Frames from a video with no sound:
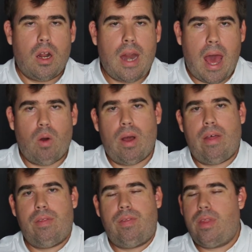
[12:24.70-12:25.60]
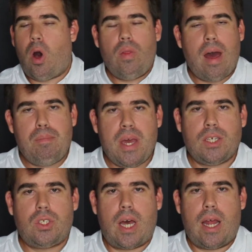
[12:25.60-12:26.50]
Now, all that being
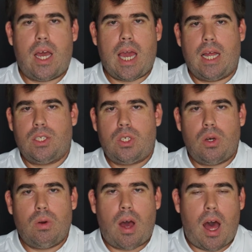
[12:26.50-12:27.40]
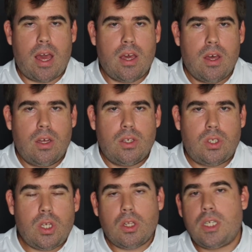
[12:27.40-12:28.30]
said, again, so I
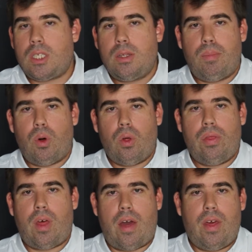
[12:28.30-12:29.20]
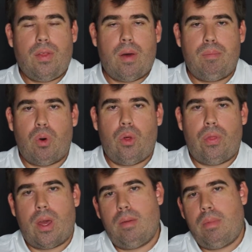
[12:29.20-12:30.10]
still listen to both. I think that
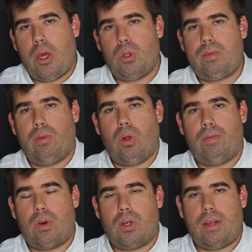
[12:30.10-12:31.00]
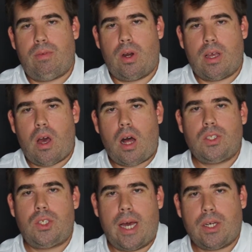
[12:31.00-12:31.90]
both can be useful for different
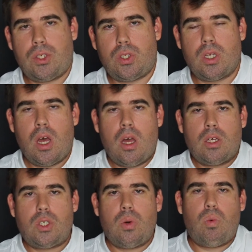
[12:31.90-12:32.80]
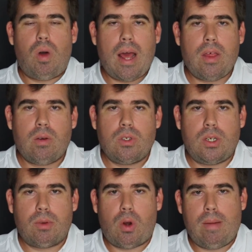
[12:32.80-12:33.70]
contexts. So what I like with
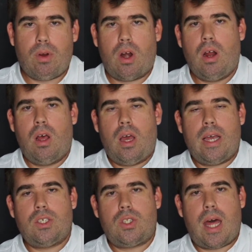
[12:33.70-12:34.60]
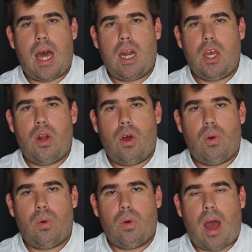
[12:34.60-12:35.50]
Jim Cramer is that, you
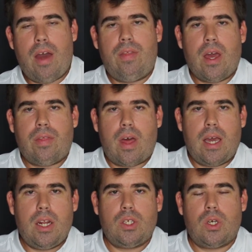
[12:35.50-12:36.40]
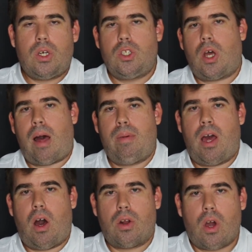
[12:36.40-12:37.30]
know, I think that he does a good job
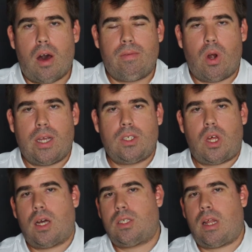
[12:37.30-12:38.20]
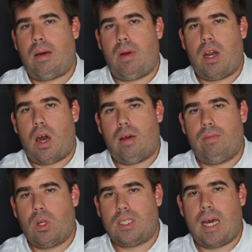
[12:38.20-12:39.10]
at uncovering stocks that I might not
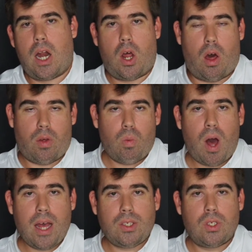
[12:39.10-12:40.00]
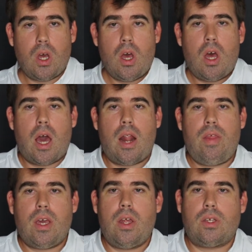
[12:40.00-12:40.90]
have looked at otherwise. And I
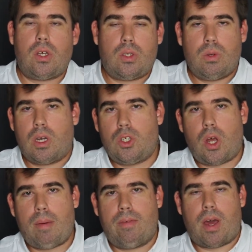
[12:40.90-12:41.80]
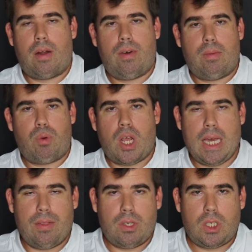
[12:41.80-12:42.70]
think he does also a good job of kind of like bringing
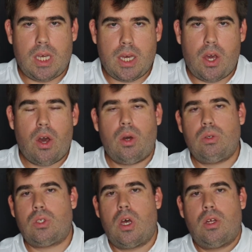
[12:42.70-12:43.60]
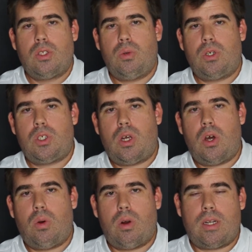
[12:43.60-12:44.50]
in the CEOs to a
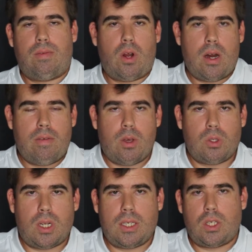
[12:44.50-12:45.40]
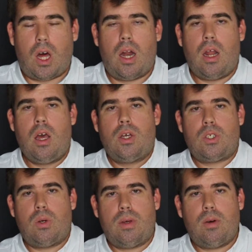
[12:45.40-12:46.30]
show or different interviews that he's done.
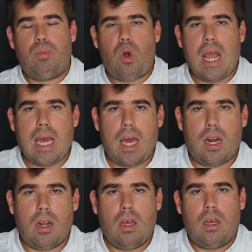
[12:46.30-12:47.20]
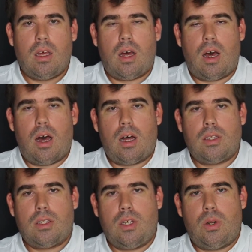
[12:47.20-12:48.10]
So he'll bring in,
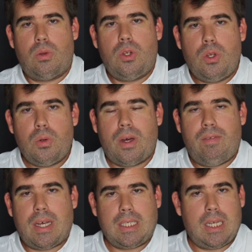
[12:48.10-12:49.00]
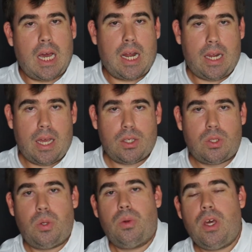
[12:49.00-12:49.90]
you know, new investing ideas
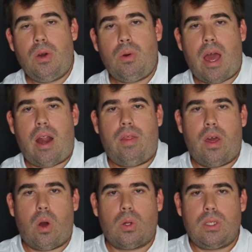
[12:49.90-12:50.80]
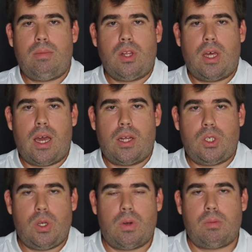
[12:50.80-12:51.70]
to you. And I think ultimately
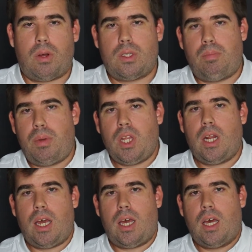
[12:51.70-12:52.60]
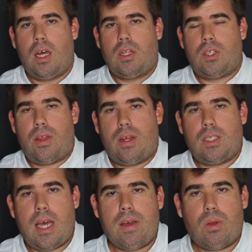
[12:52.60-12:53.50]
it's your responsibility to then
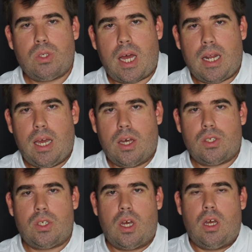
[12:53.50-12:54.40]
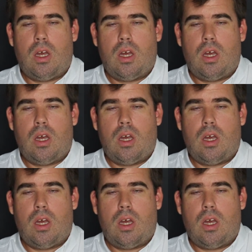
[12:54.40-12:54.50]
take those ideas.